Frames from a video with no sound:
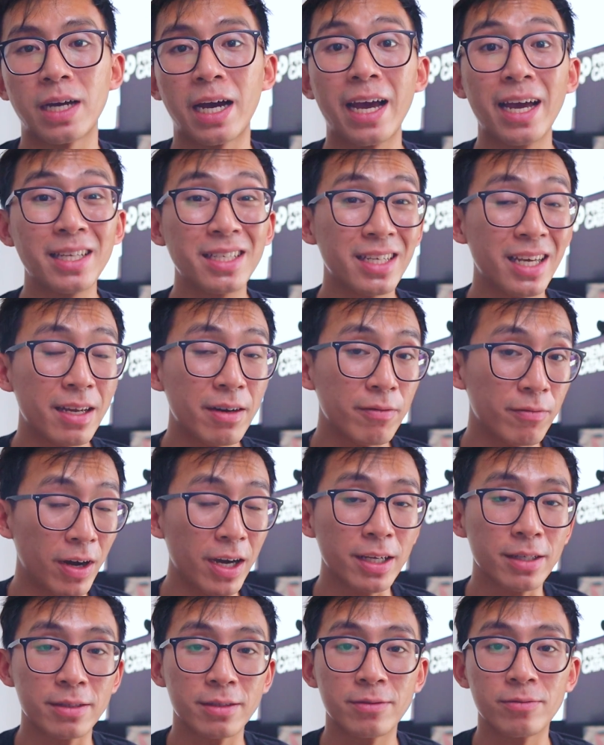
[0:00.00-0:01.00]
I had to get
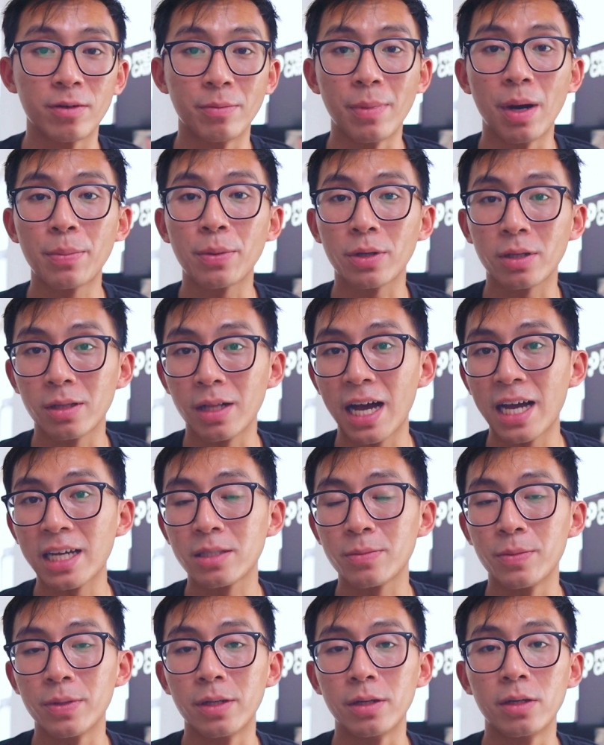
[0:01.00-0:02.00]
advice from
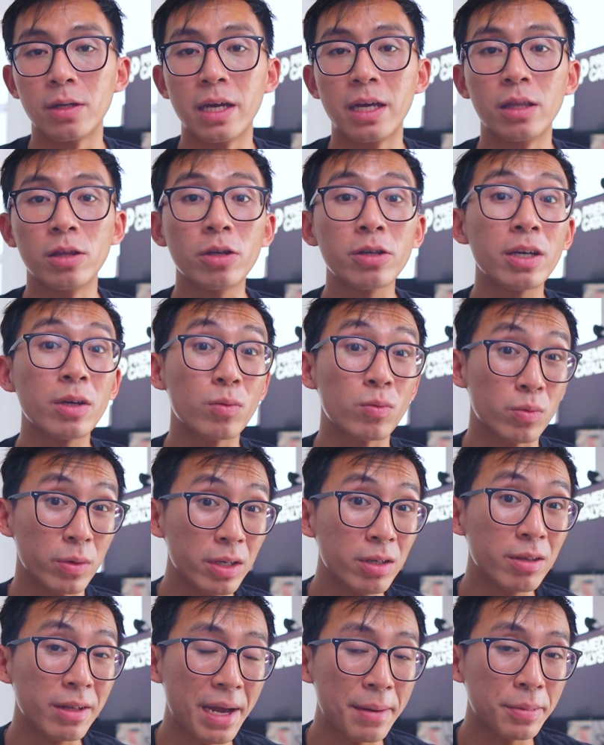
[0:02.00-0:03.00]
upperclassmen and look at
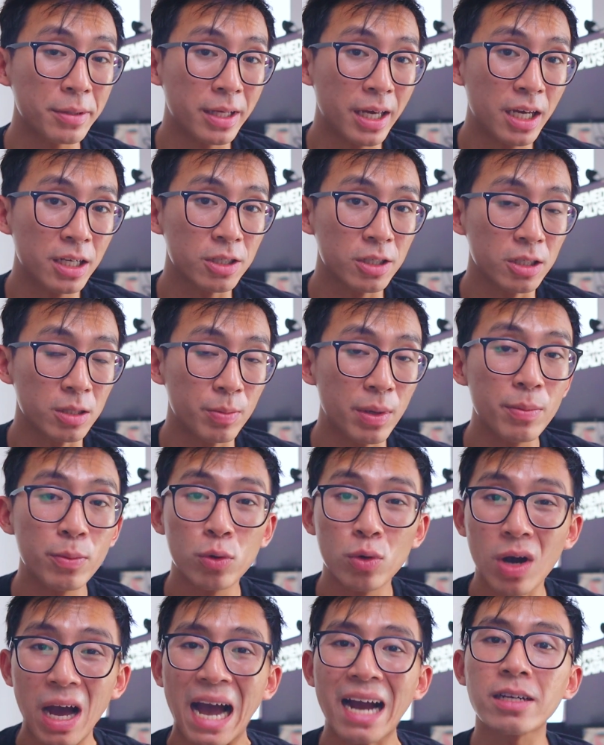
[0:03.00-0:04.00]
real applications,
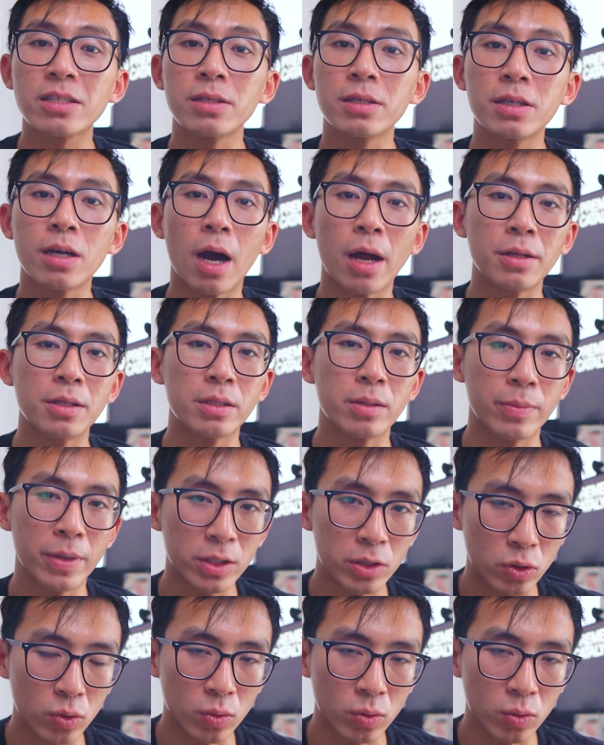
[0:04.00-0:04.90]
people who actually got into med